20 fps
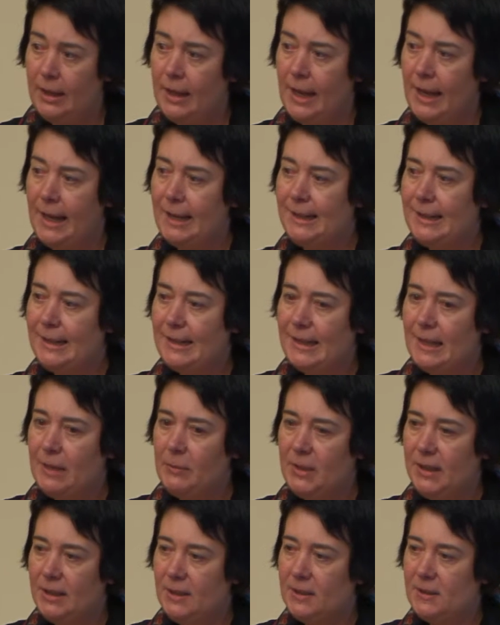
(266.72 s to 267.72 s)

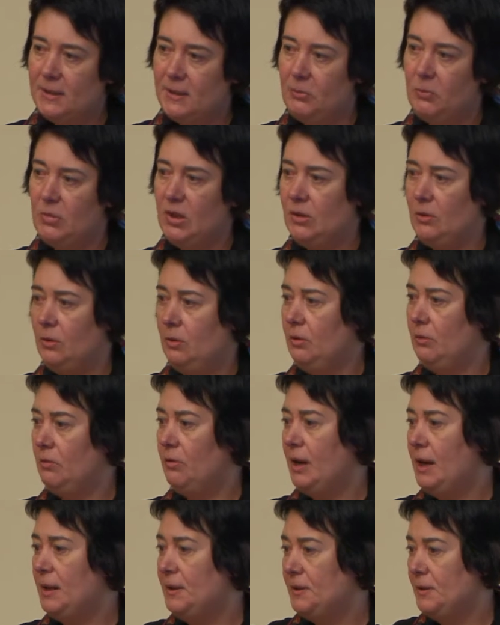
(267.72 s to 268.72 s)
Anti-Semitism is on the
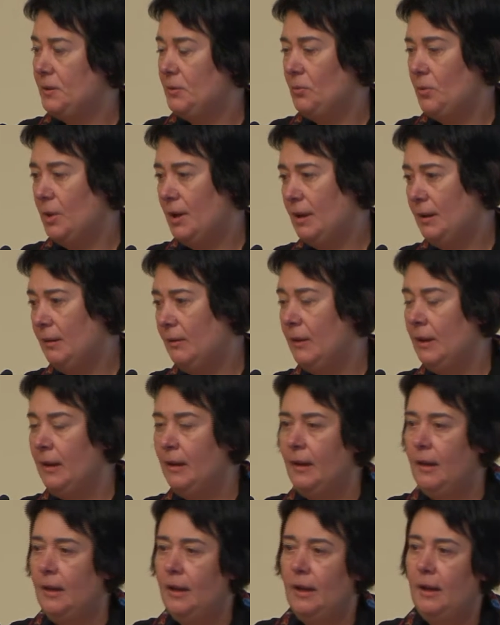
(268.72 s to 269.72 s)
rise as well.
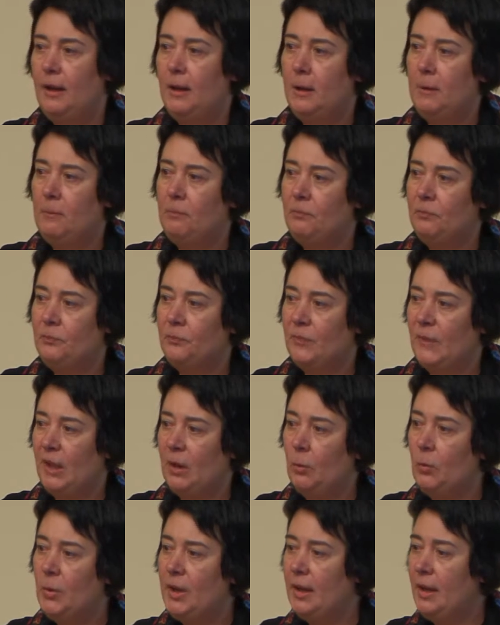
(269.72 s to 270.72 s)

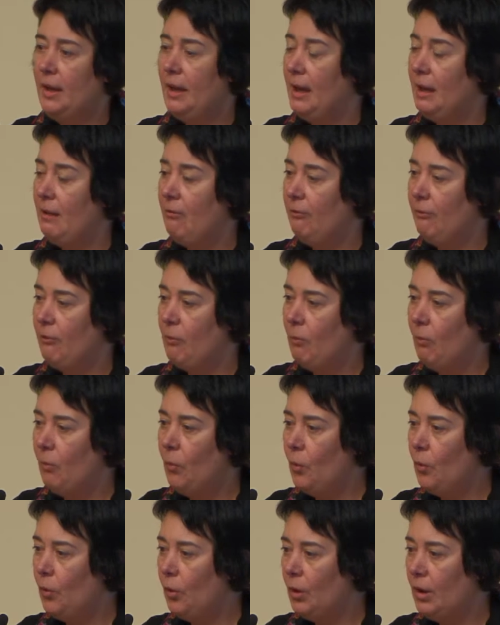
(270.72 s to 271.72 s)
We have
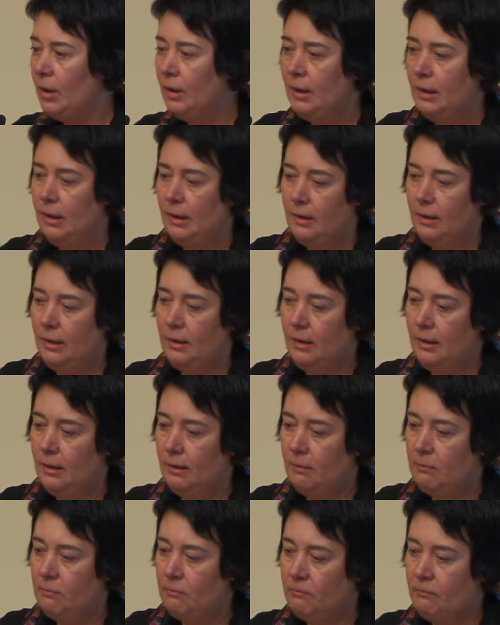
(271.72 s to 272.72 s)
more
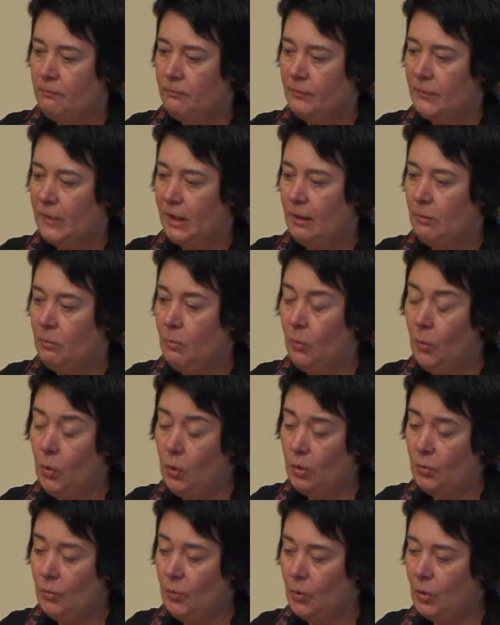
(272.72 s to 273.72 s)

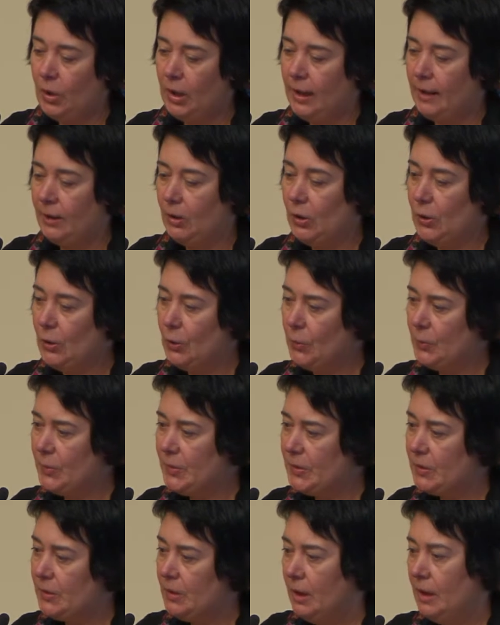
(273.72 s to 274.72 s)
and more like
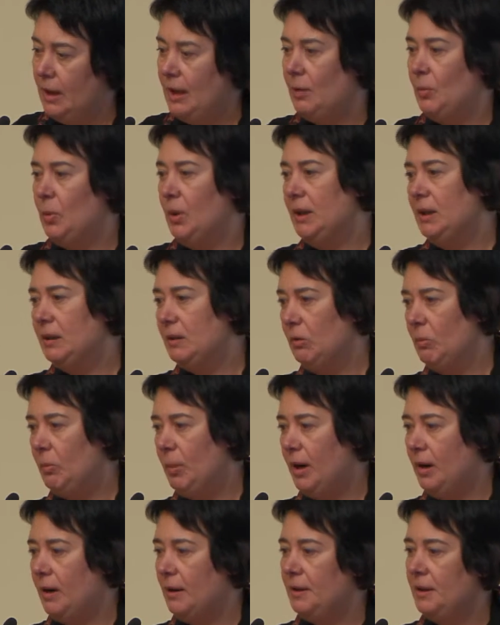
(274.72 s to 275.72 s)
groups and political
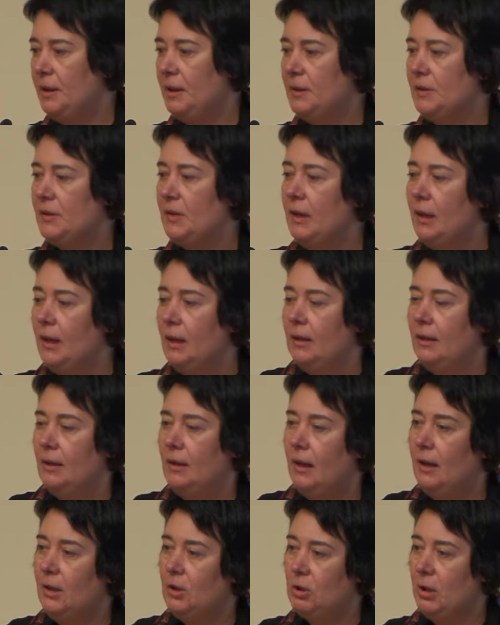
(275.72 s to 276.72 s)
parties that
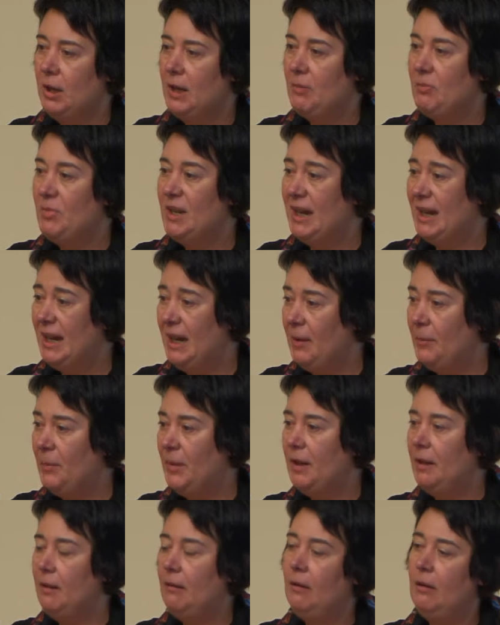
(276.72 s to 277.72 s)
actually are
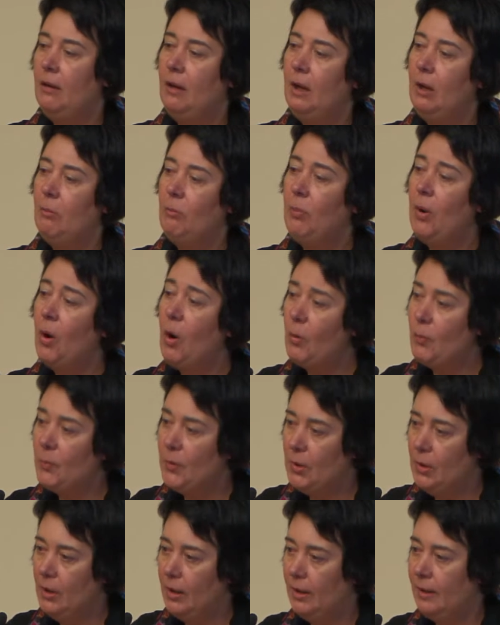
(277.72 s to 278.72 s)
becoming
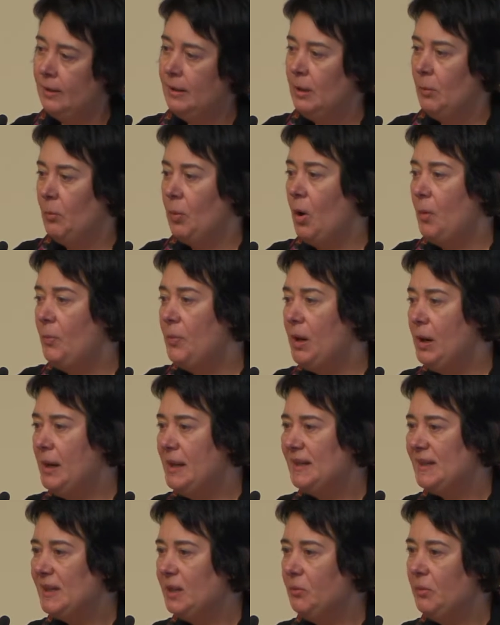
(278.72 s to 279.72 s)
popular.
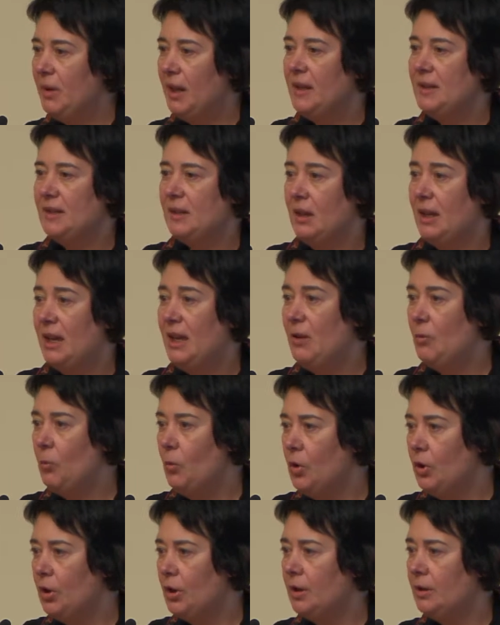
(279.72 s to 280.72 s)
Populism is the key
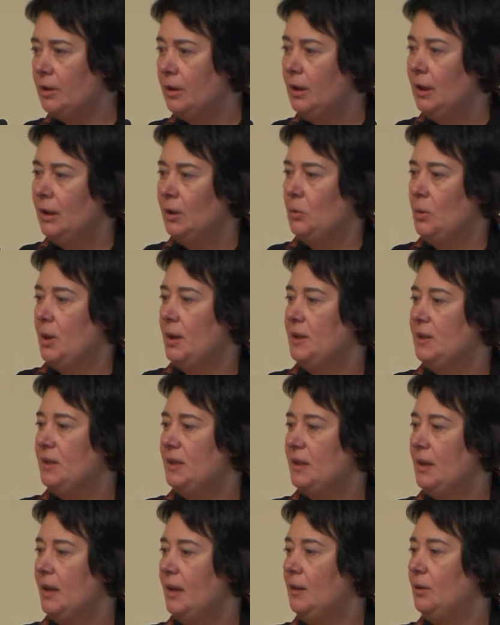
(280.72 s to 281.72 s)
word to
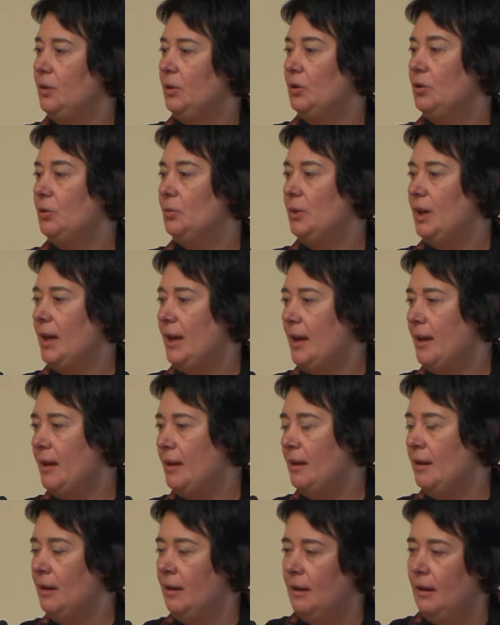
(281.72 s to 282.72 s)
understand
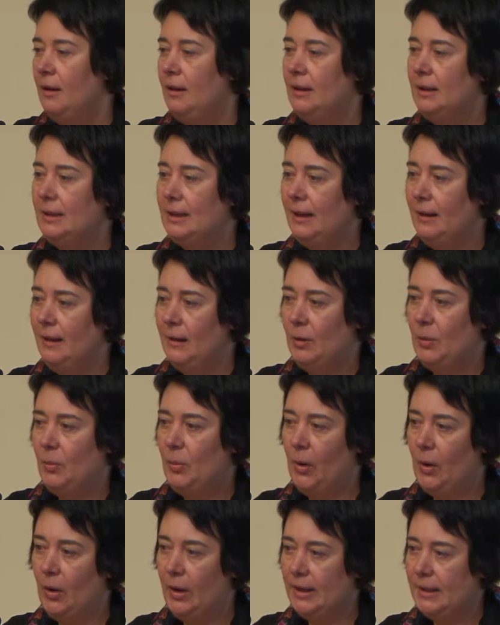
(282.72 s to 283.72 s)
today Italian
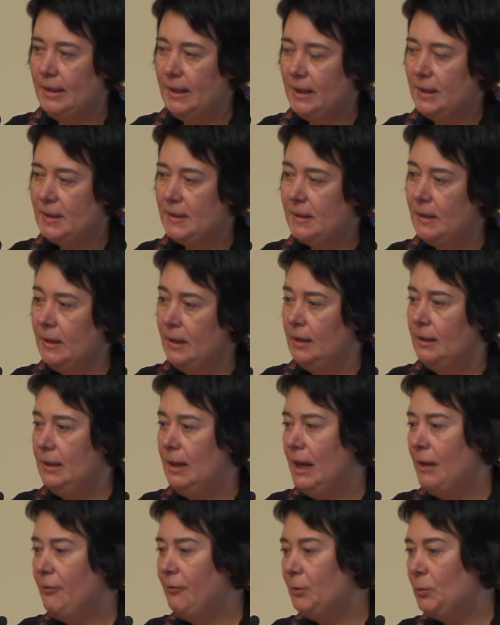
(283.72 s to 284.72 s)
politics. The
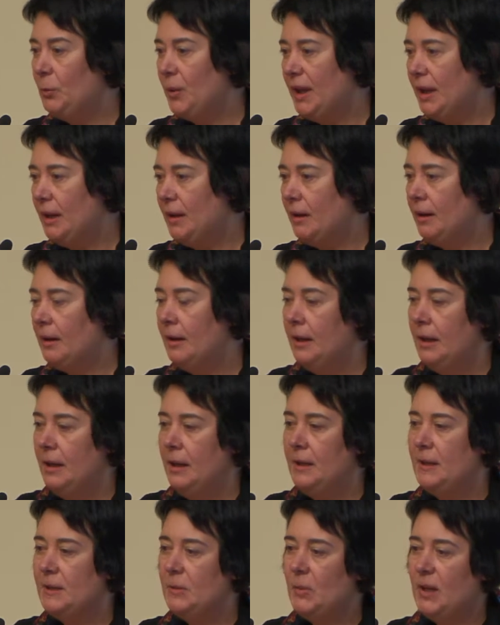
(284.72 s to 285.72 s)
left wing
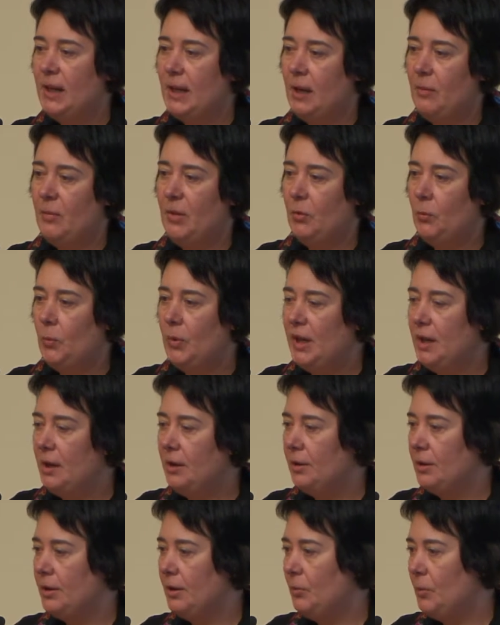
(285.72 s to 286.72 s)
is becoming
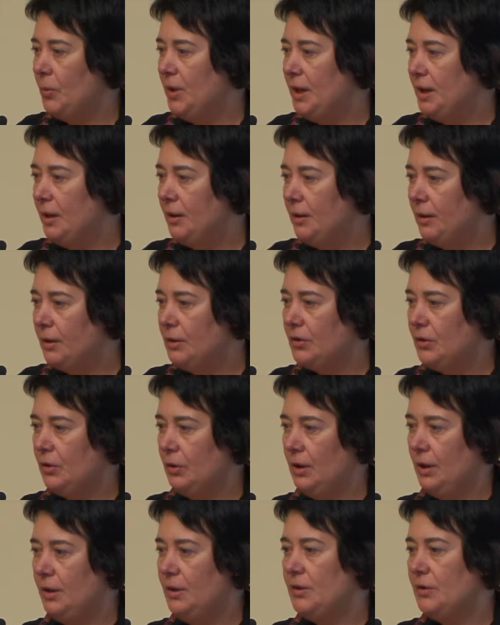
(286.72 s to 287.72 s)
weaker and weaker, so
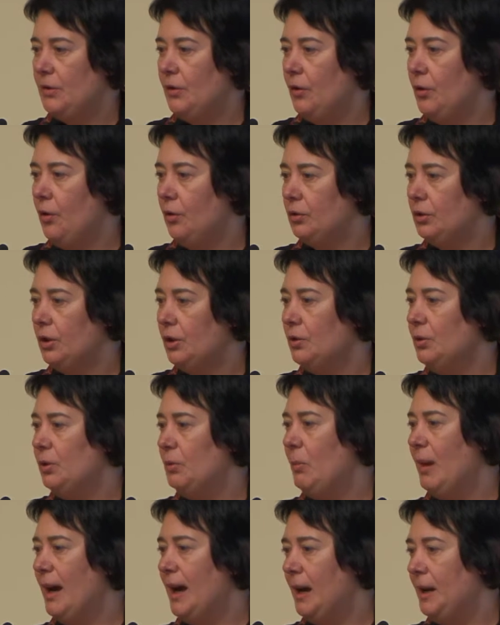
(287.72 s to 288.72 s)
there is not a good
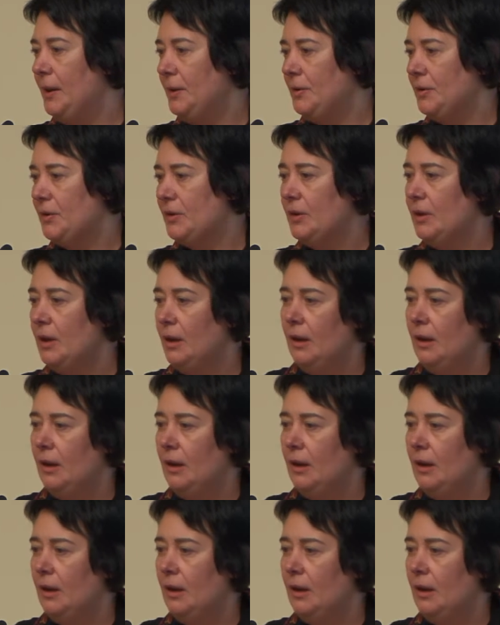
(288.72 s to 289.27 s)
balance